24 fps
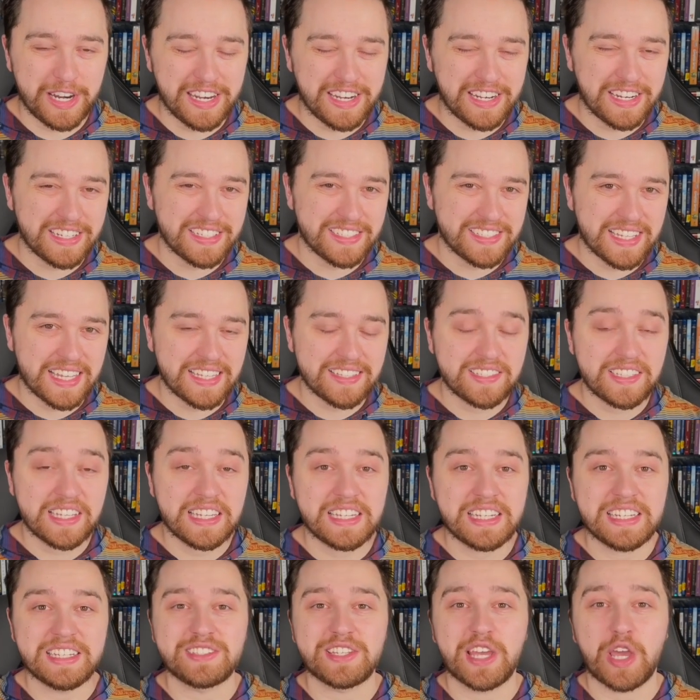in a sense.
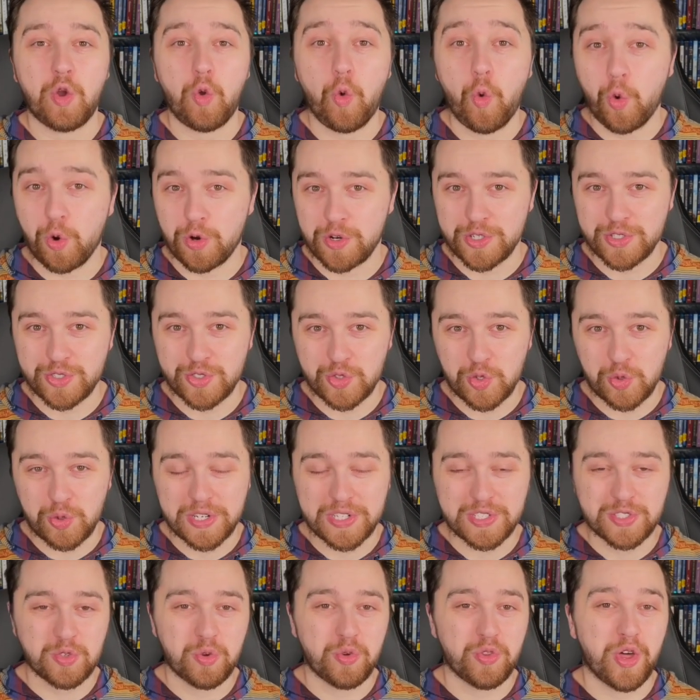It is a horror
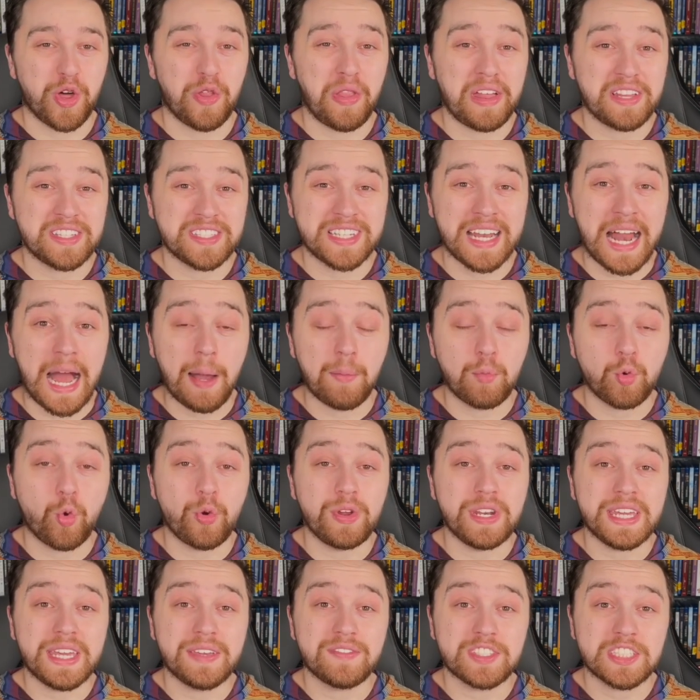story. So with all that said, I'm
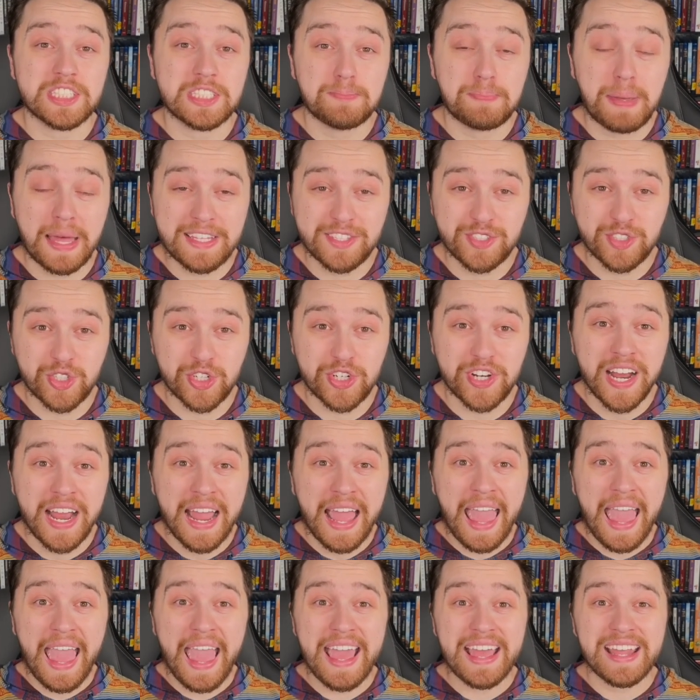going to give Spencer
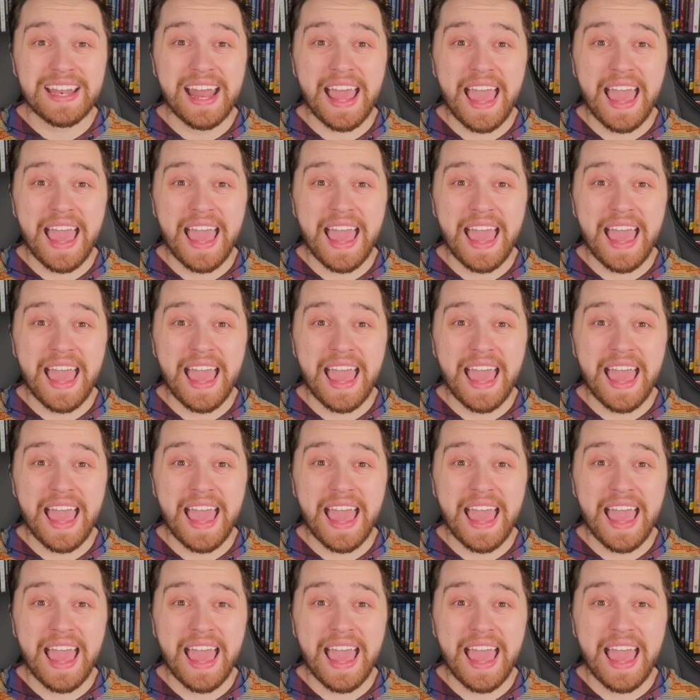an